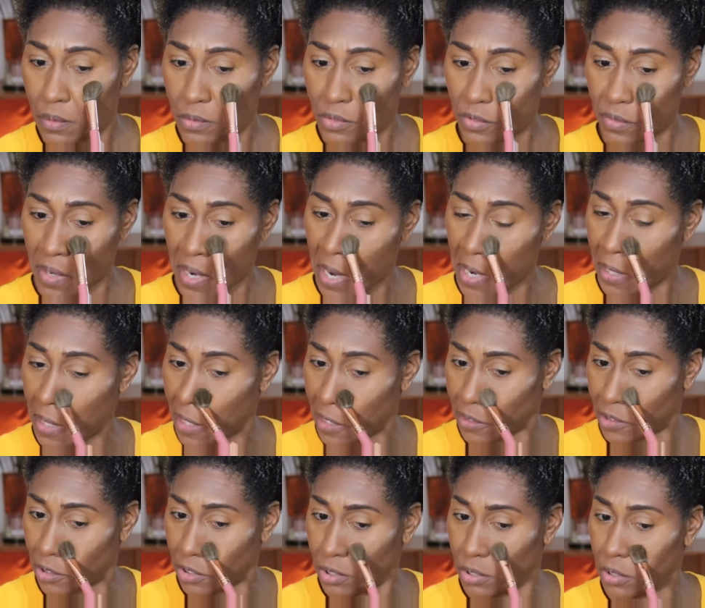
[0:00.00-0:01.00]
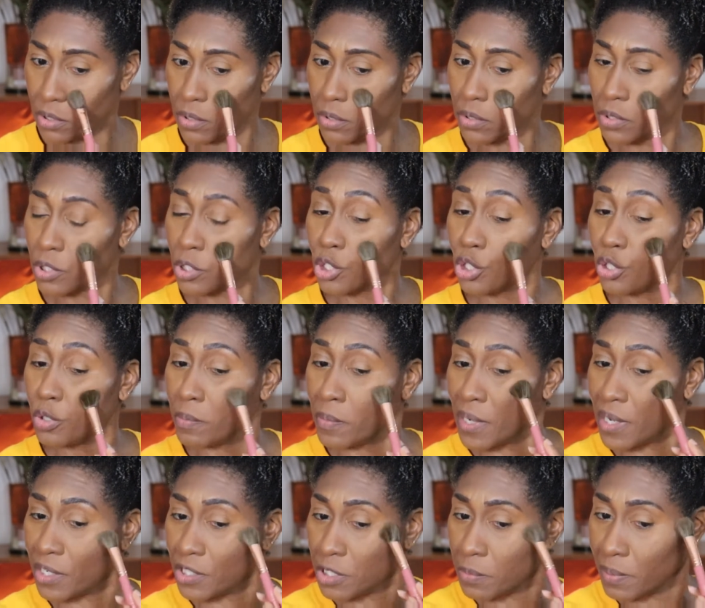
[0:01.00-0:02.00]
Trying not to use too
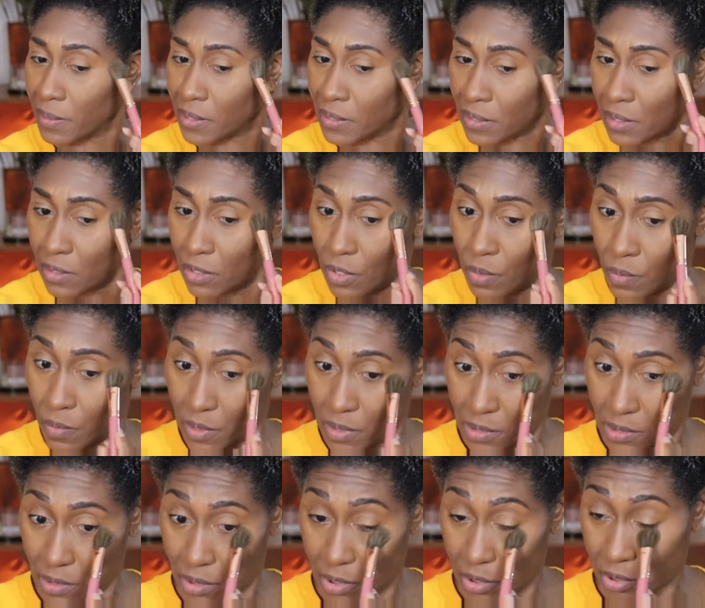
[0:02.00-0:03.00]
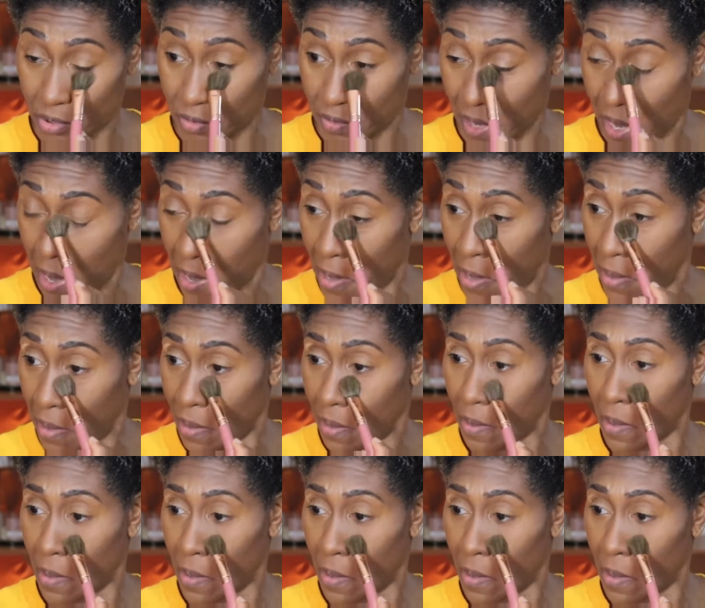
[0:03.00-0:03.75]
much because I don't want it to look dry.